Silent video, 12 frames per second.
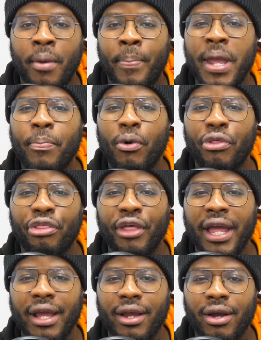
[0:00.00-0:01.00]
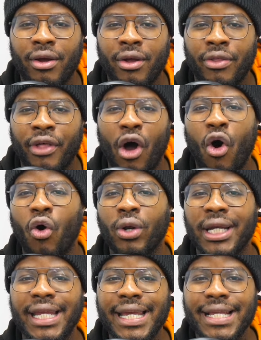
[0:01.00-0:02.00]
People think that all
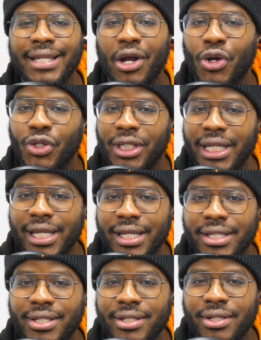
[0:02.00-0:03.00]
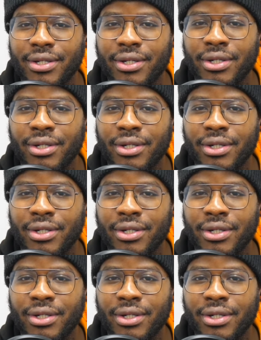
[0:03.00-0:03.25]
leads are good leads.